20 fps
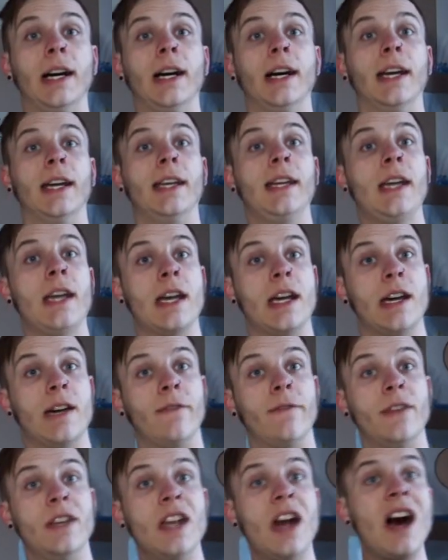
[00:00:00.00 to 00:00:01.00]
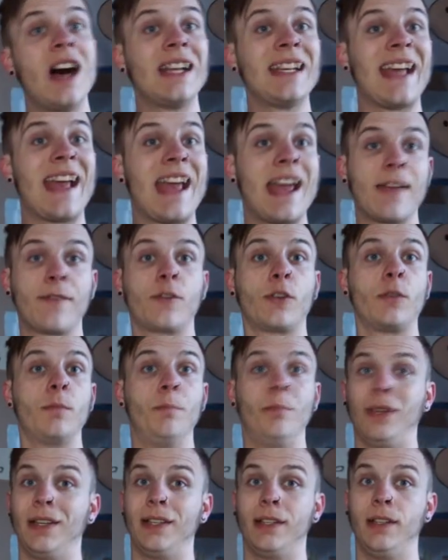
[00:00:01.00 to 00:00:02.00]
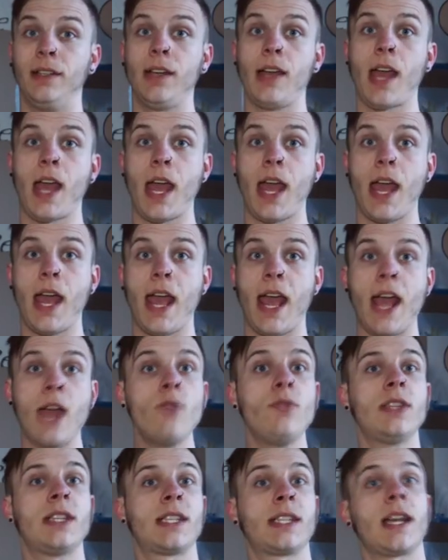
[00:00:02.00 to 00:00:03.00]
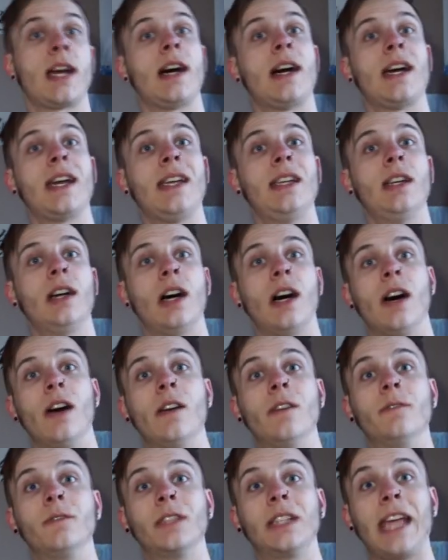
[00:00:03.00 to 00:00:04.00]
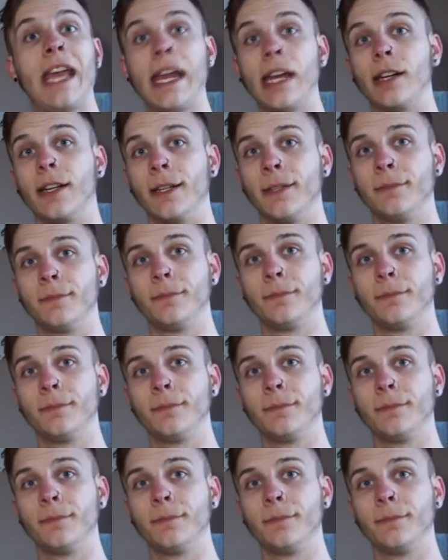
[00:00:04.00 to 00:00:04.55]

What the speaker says: I have not ever been outside of Canada.